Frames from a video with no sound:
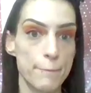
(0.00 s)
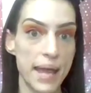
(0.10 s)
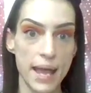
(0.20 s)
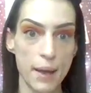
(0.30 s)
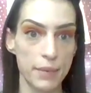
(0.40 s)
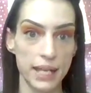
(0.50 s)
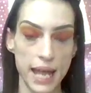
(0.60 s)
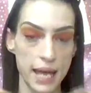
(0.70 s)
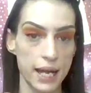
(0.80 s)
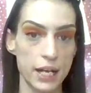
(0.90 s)
bam, a
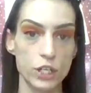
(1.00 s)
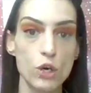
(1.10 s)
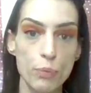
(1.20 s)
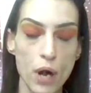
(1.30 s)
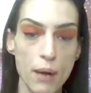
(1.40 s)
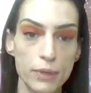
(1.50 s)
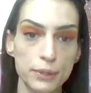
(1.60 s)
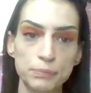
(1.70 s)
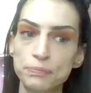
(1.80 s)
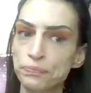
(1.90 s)
cat eye, no
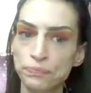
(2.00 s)
problem.